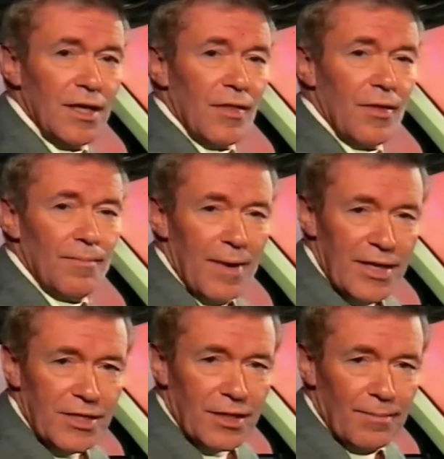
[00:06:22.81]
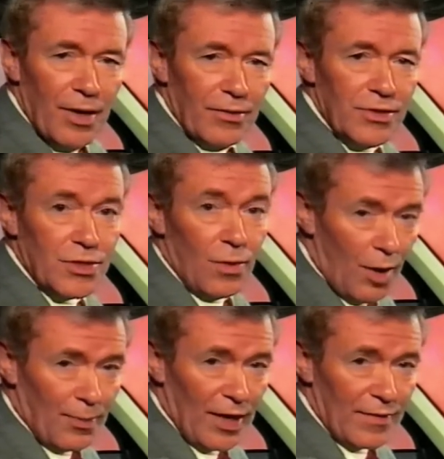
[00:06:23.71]
the major components to
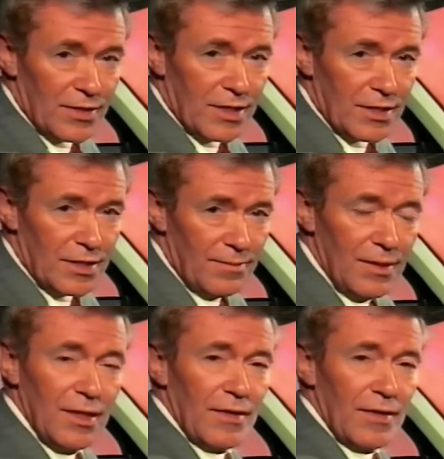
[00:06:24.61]
operate the system,